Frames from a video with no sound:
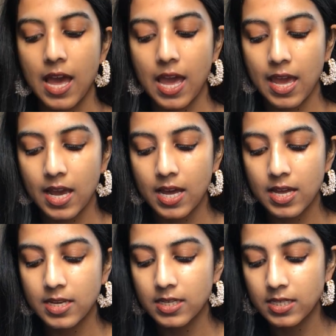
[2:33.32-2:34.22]

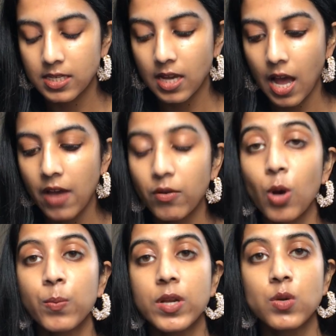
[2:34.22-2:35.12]
and I've
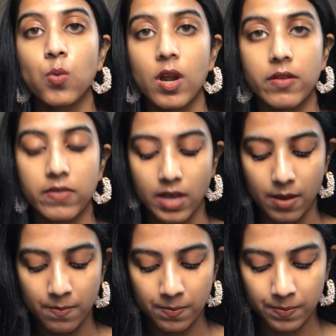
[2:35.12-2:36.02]
opened one of
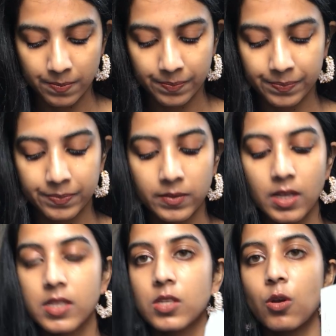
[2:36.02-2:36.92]
them.
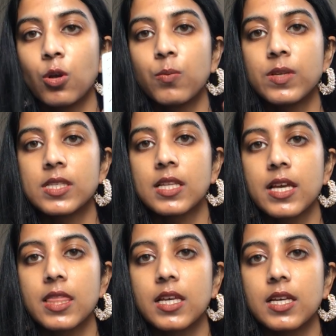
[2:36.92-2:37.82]
So it opens
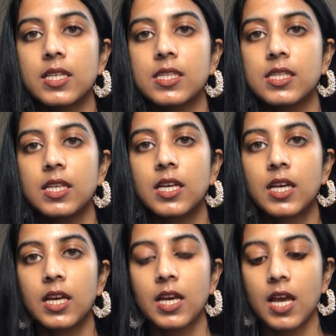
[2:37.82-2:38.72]
like this.
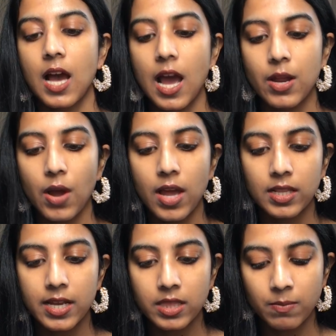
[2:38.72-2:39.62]
I
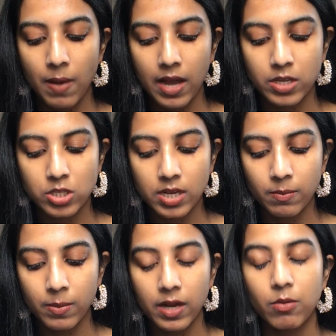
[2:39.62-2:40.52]
like the packaging,
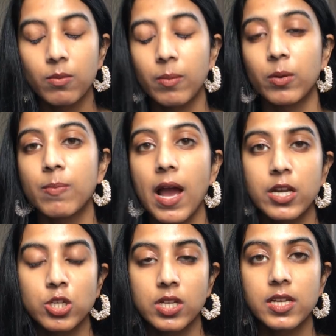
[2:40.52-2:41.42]
but remember,
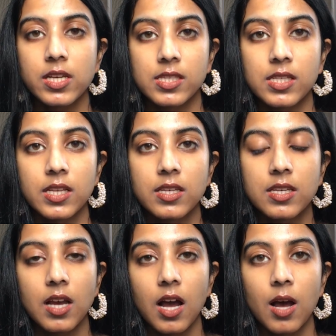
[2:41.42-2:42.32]
packaging
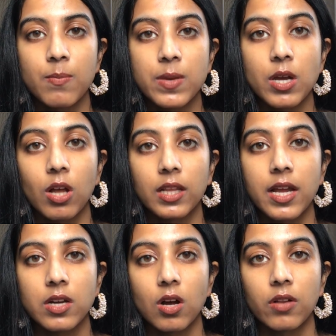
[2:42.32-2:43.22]
isn't be all
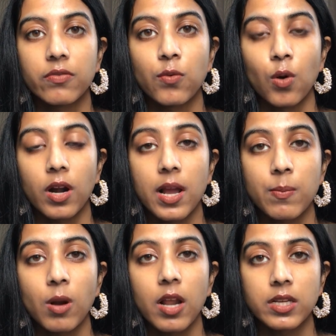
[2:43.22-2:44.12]
end all for a
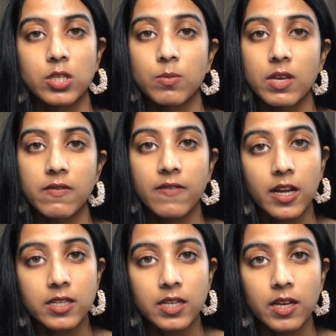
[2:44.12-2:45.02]
product to be
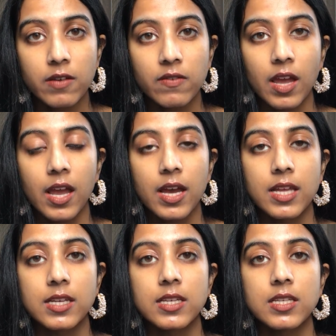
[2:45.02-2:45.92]
effective
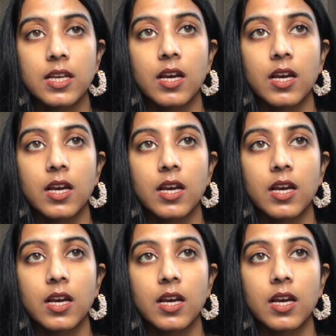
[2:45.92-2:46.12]
and